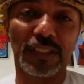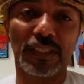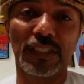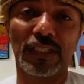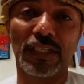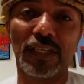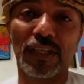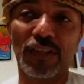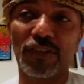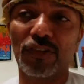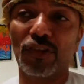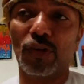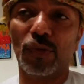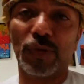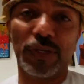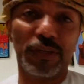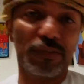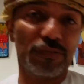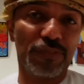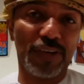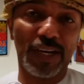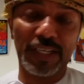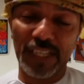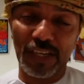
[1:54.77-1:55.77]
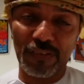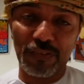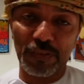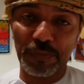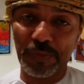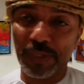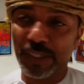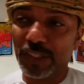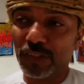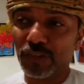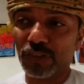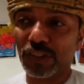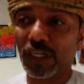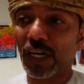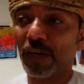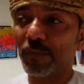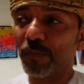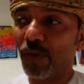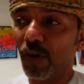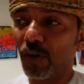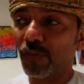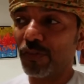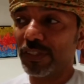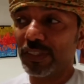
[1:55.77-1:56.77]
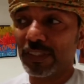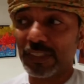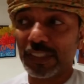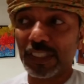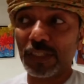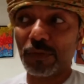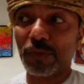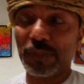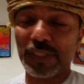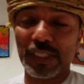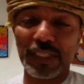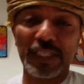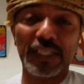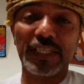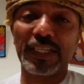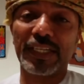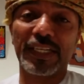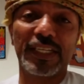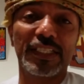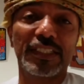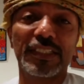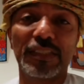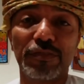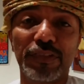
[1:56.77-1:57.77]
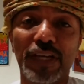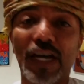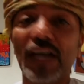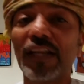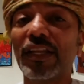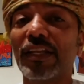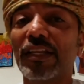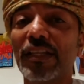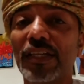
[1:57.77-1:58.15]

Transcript: So we invite everybody to come over and see what the little kids have done.